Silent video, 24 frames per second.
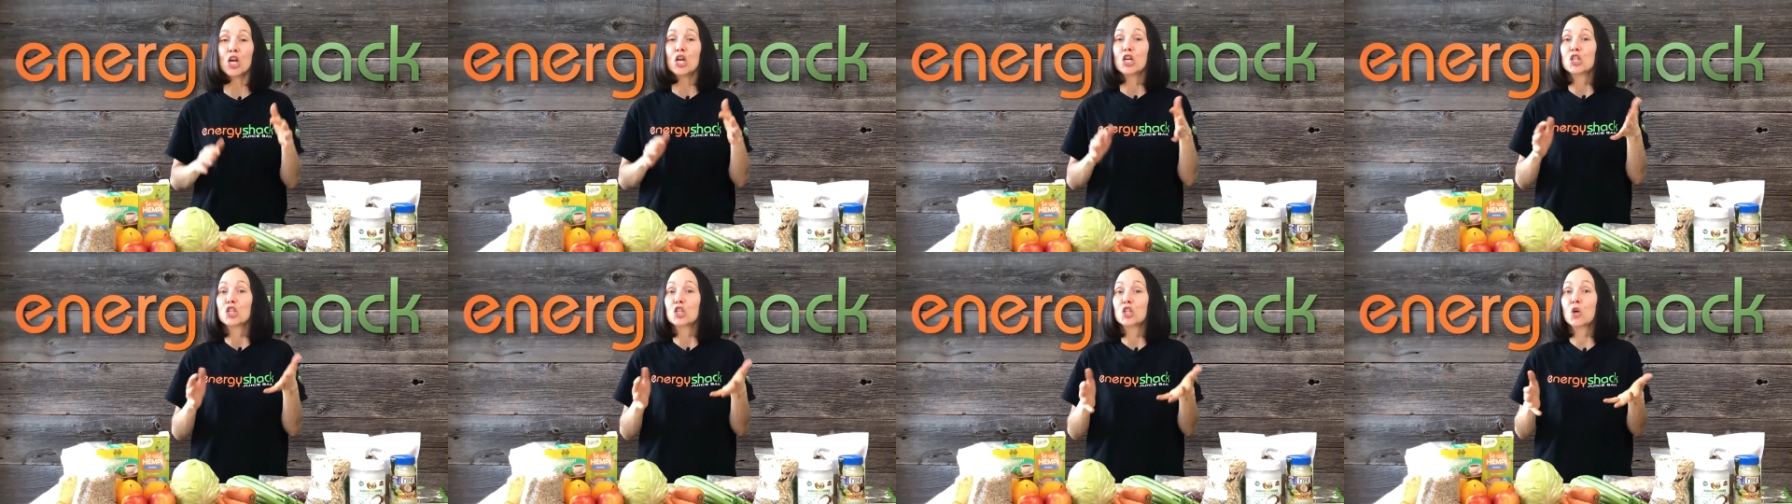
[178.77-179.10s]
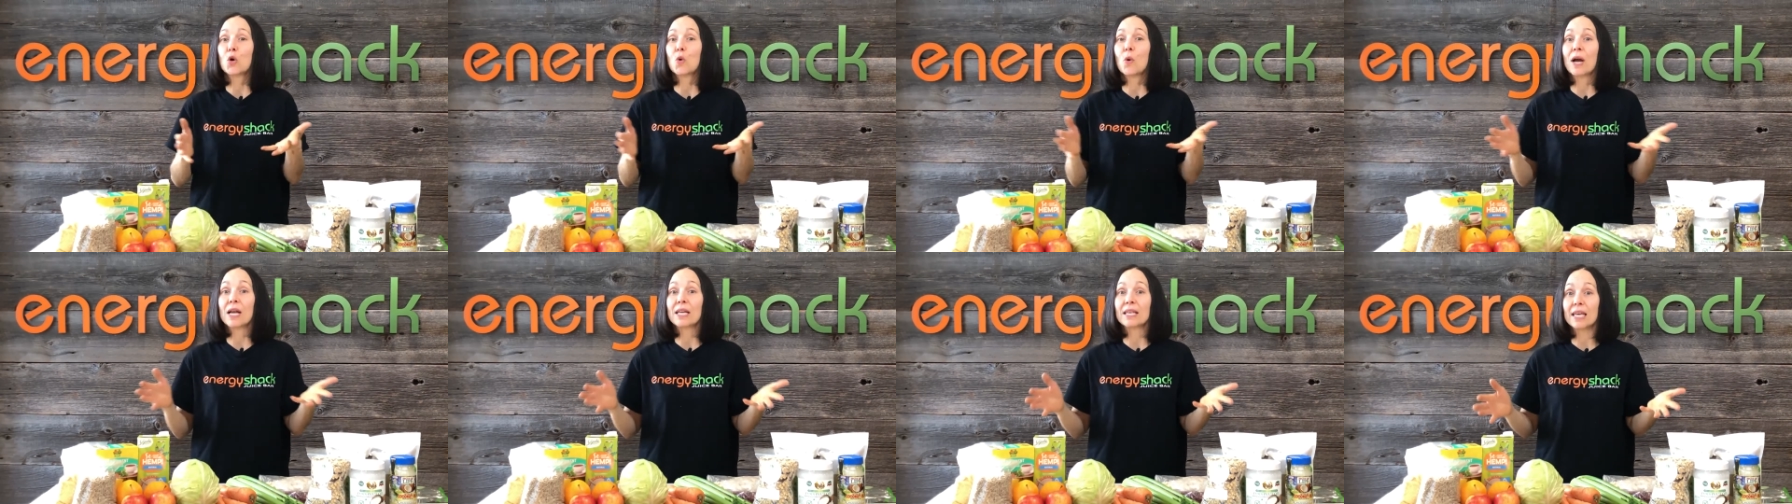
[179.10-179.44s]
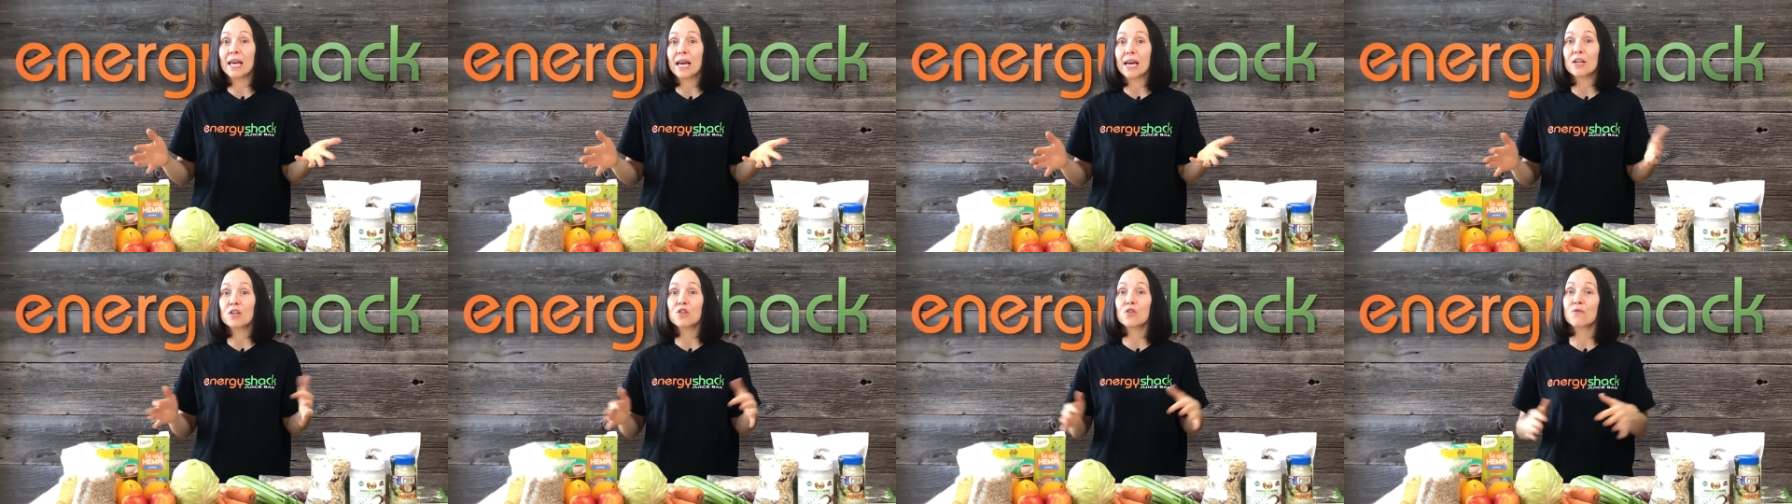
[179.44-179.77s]
So
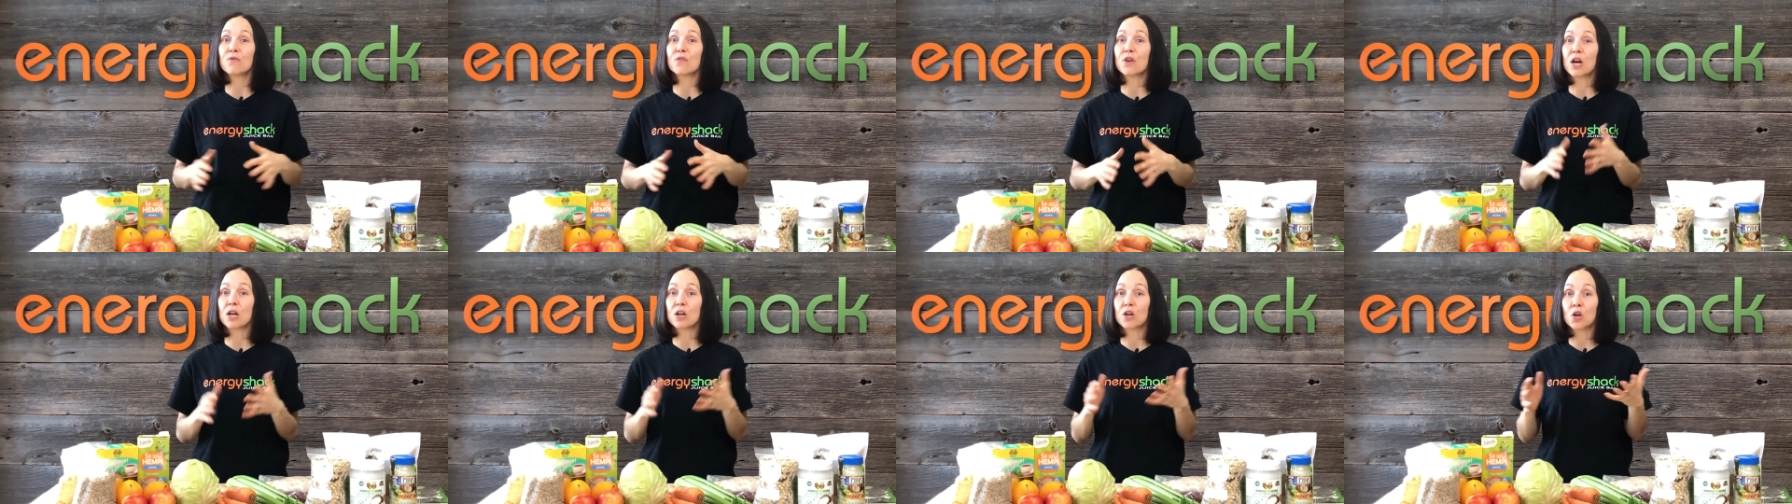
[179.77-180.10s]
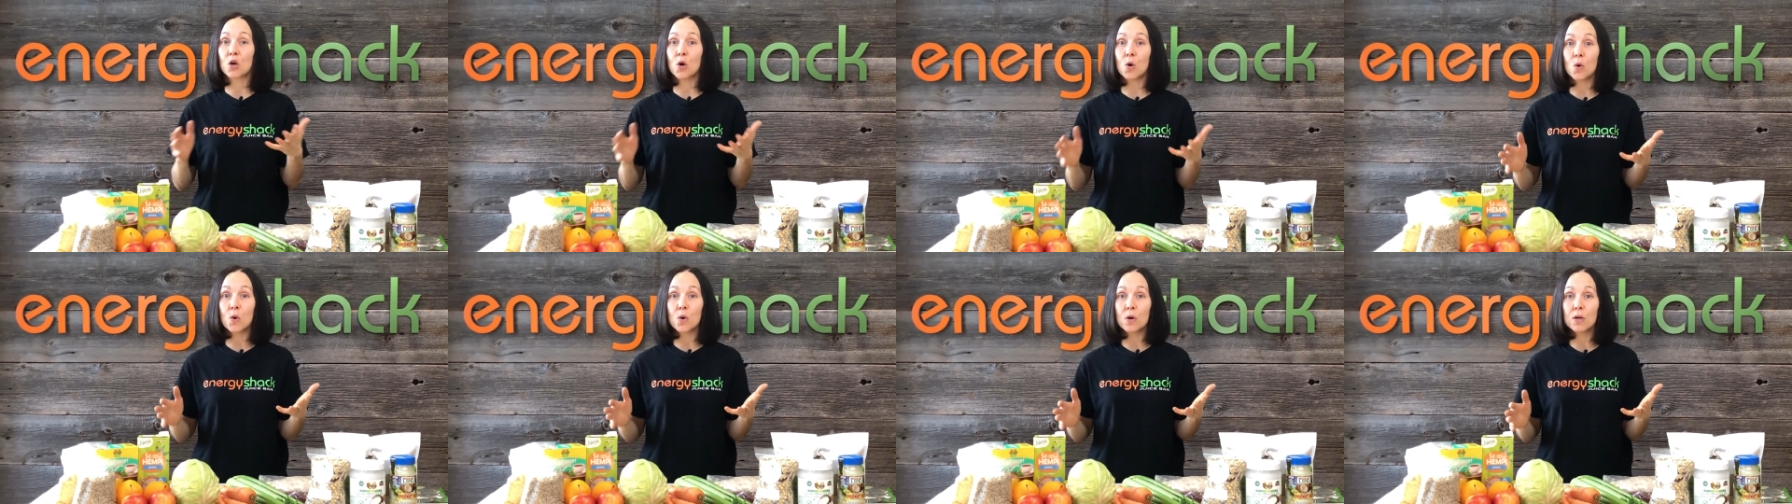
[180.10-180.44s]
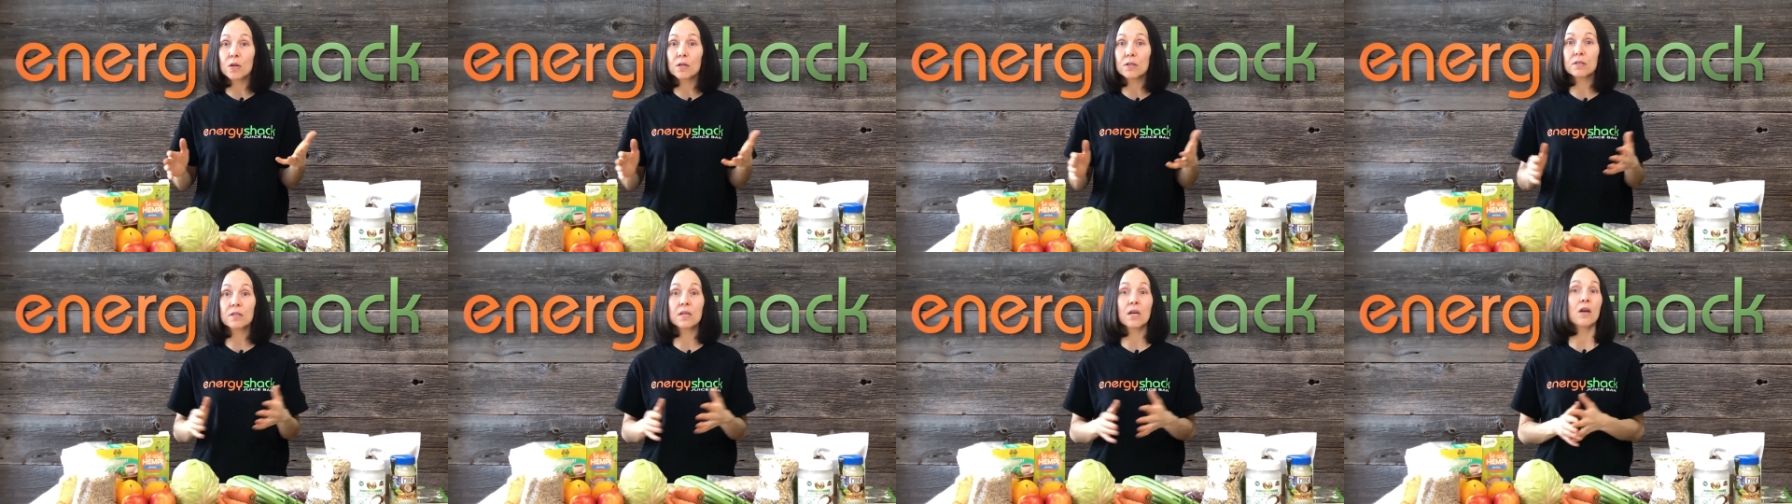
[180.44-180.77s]
again, you've got a
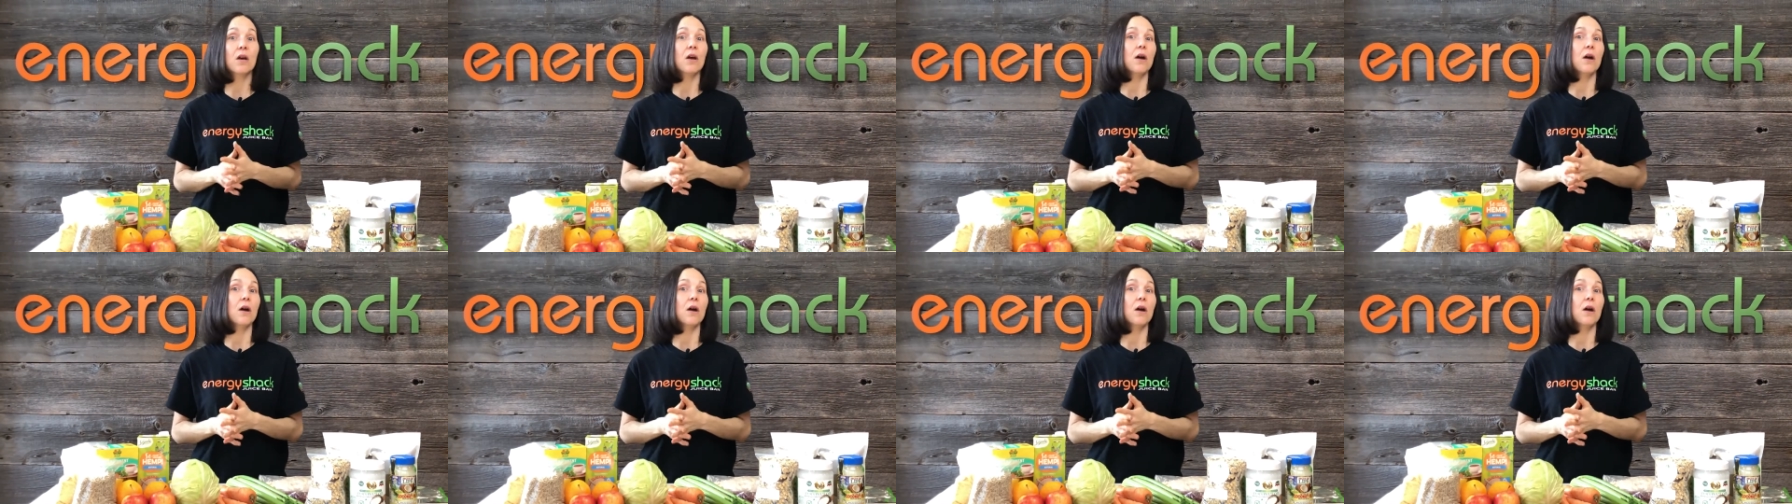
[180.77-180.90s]
cold